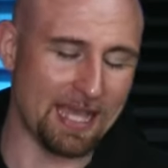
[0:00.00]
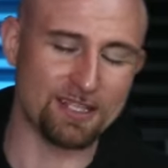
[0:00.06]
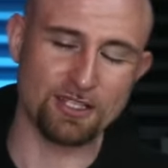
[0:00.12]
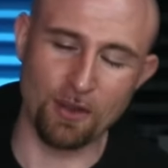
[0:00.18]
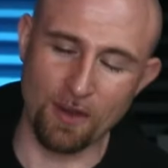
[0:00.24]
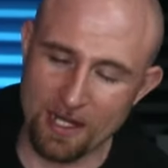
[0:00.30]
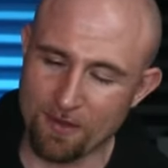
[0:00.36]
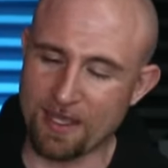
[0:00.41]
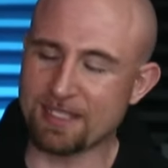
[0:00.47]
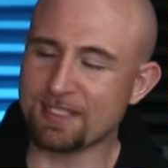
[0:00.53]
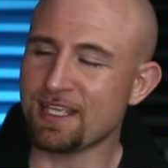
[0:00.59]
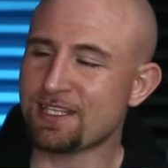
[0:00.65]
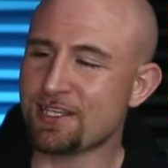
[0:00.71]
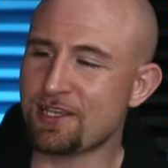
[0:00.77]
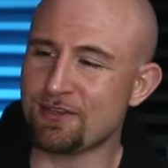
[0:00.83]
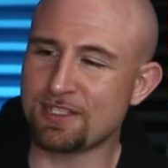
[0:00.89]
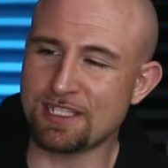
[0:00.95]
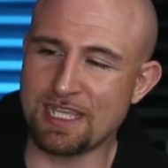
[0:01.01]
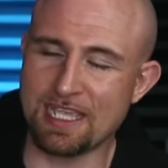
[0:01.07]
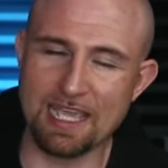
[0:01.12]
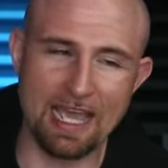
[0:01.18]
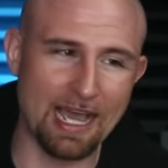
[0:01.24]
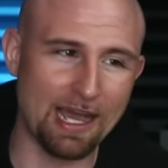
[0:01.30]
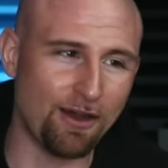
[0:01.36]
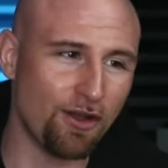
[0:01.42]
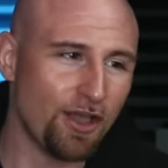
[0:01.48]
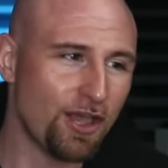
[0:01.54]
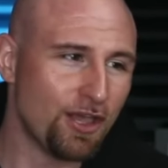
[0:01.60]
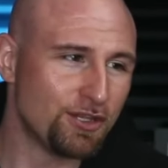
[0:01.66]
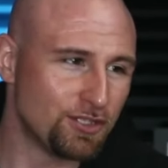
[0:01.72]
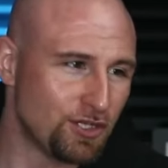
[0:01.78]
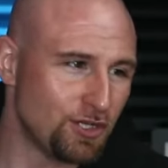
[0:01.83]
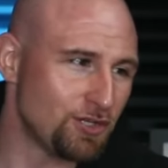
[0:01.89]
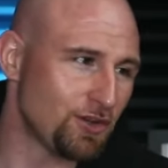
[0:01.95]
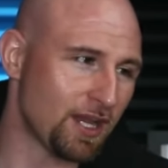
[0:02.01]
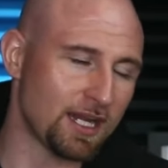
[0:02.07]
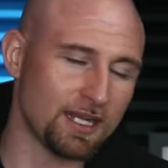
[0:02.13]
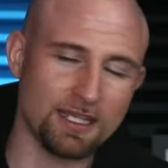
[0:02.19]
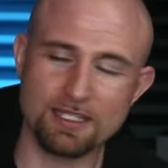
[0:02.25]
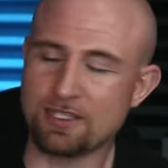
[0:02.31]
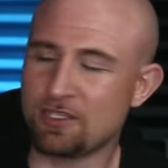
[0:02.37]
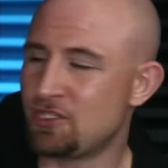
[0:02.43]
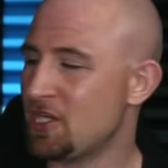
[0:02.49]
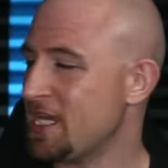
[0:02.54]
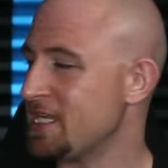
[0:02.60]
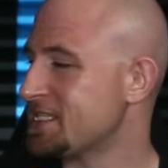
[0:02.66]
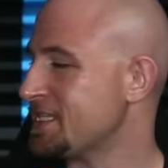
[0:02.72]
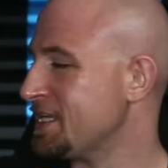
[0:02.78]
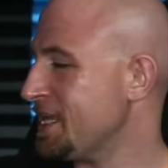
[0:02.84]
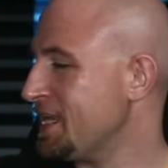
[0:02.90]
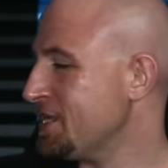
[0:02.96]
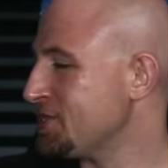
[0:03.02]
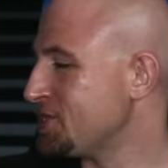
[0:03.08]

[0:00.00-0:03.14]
So anyways, let's go see how junior analyst Jason is